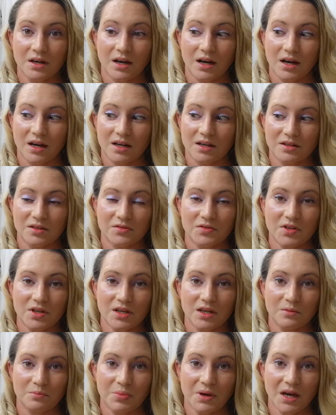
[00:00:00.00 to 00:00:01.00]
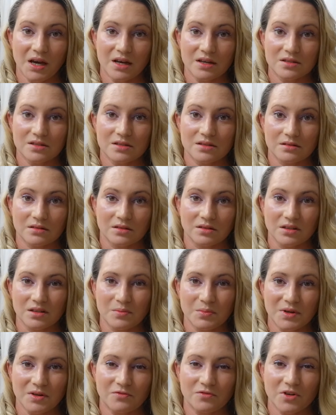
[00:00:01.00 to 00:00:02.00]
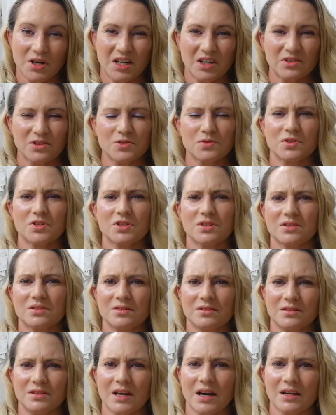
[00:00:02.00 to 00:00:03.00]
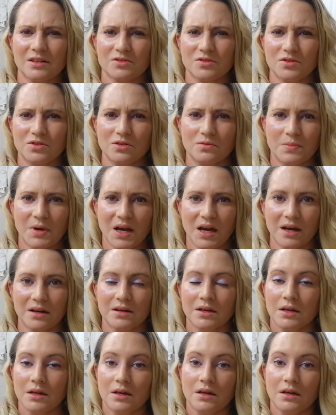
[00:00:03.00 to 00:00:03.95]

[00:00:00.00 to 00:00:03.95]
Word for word: Uh, if you can get past a little bit of fragrance, which is not too bad,